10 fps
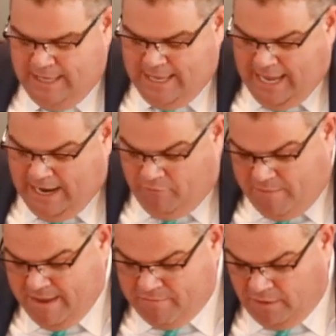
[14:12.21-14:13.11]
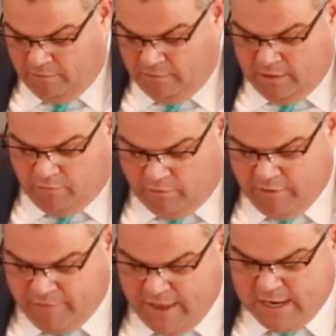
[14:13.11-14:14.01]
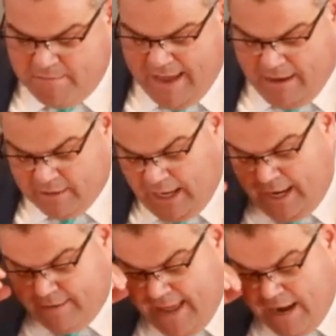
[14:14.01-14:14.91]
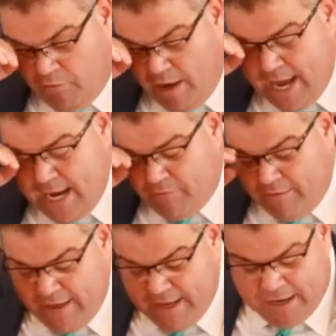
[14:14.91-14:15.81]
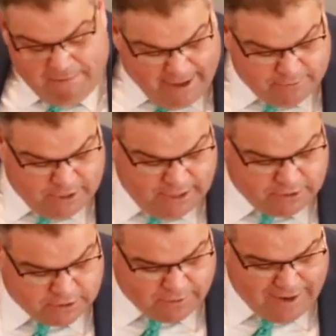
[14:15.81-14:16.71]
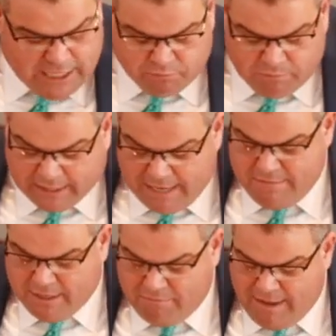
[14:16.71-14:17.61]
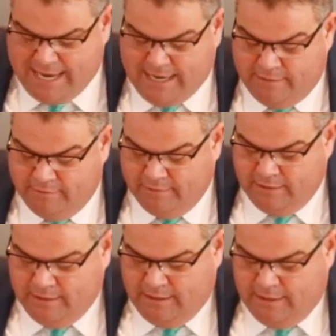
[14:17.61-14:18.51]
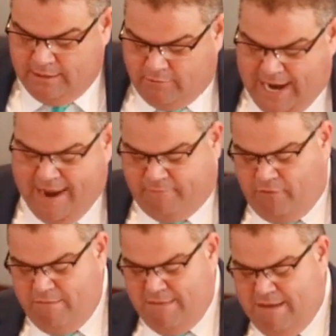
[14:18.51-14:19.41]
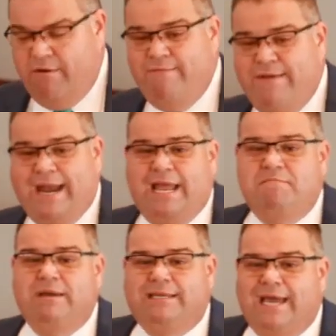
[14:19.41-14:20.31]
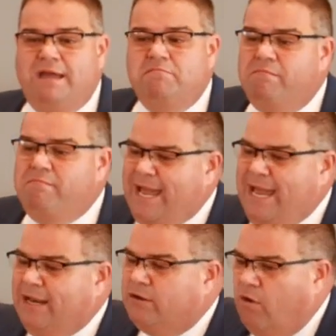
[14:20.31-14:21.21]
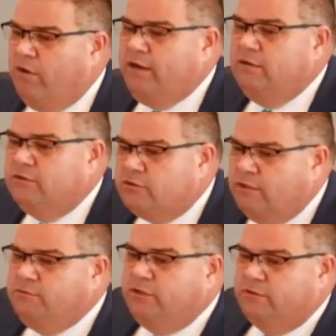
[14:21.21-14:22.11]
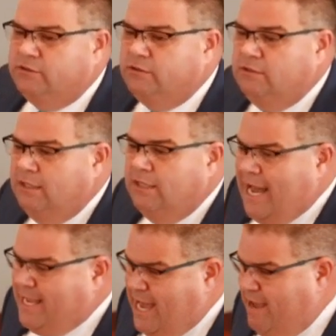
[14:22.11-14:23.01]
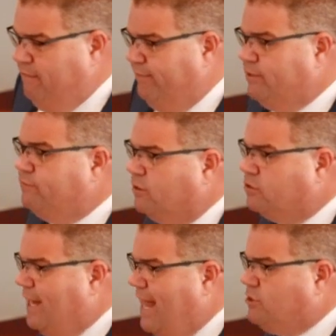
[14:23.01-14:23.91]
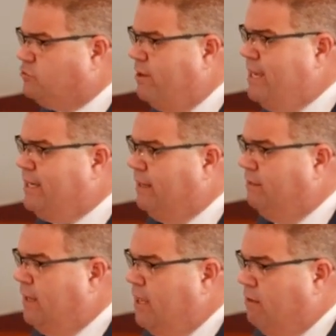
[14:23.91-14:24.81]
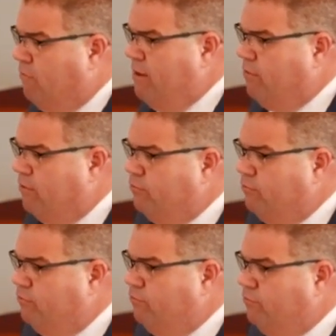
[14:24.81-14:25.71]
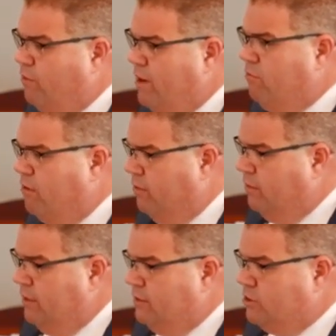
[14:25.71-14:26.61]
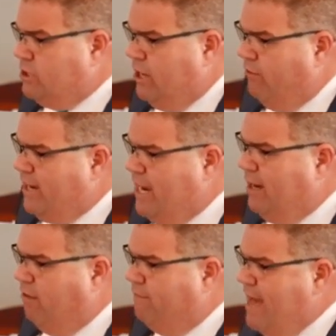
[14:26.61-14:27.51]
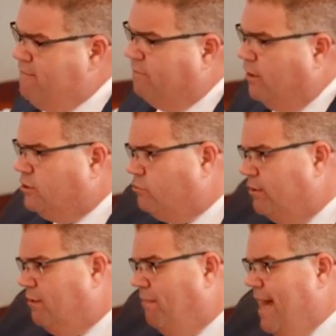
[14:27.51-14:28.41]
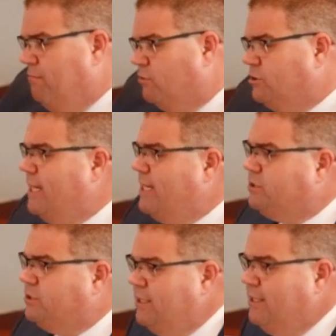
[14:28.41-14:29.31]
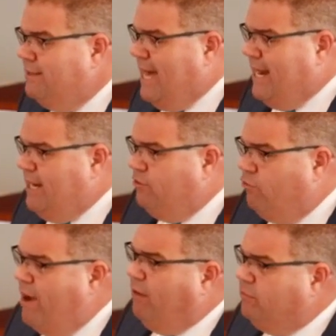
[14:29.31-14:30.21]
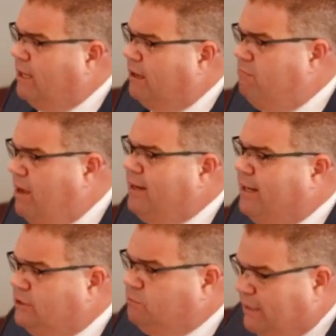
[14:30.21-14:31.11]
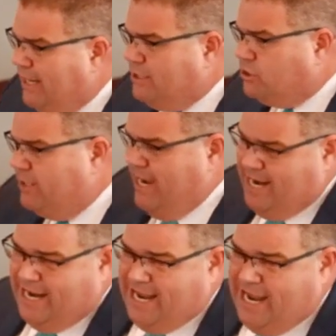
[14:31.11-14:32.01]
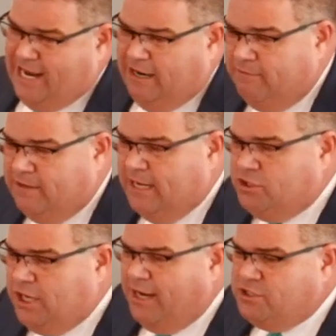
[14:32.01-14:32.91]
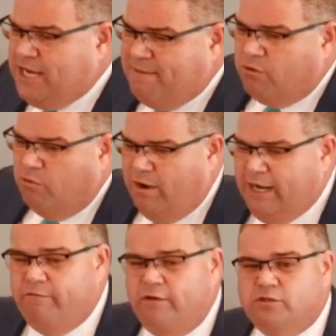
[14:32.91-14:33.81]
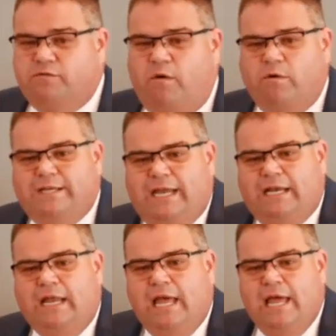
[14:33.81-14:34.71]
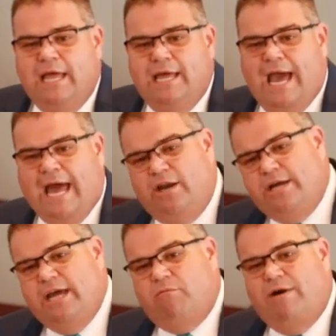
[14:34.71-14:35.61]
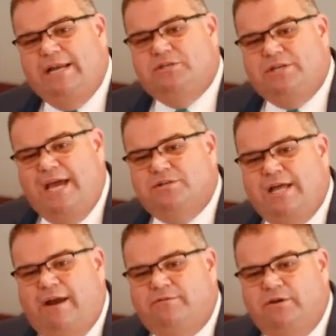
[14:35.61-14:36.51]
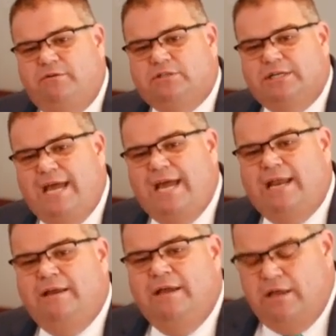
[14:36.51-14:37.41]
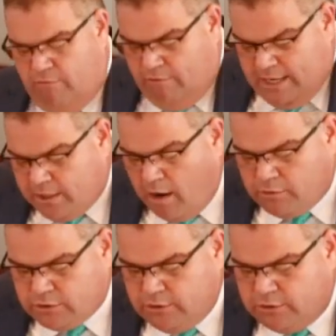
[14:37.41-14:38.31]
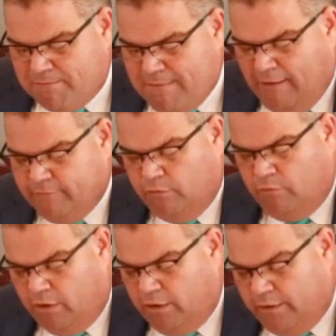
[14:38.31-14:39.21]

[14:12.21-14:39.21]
And remember, when we think about God that way and we think about Jesus Christ becoming a man, we have to remember that he became a man according to the scriptures. I gave you this verse last week, and we were, we were centering in on that verse where the Bible says that he dwelt among us. But let's look at it again in, in John chapter 1 in verse 14. And look at what he says there to us again when he talks to us about the Word.